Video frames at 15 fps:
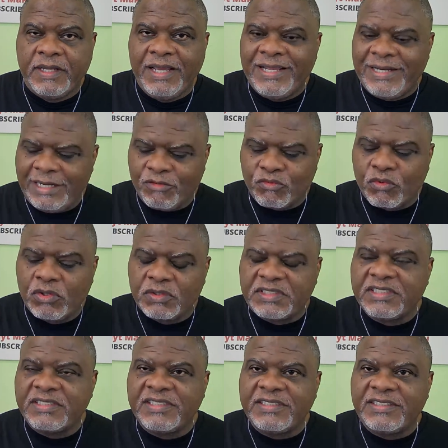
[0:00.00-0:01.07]
And I wrote
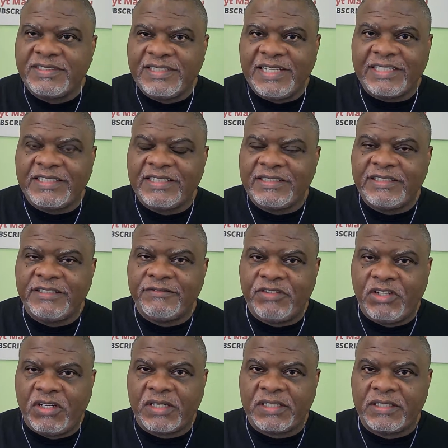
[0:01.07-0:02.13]
this executive
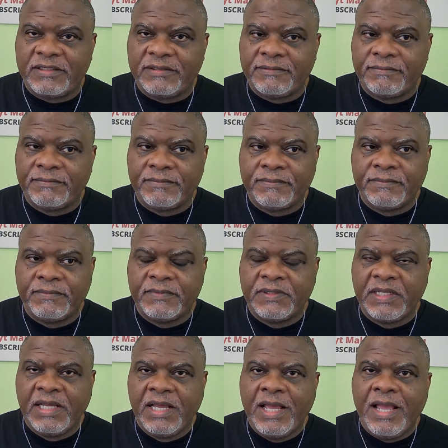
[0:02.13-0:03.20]
order.
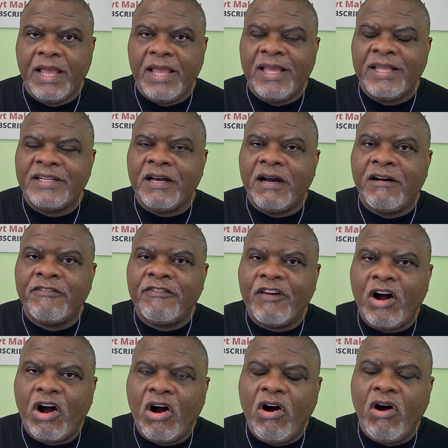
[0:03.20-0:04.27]
And of
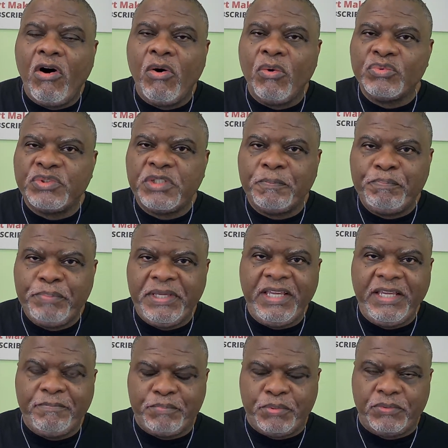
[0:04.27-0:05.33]
all the
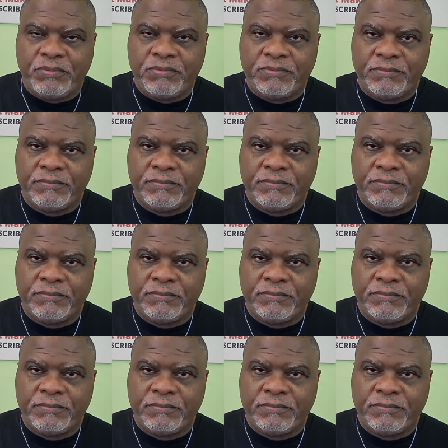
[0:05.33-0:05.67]
people,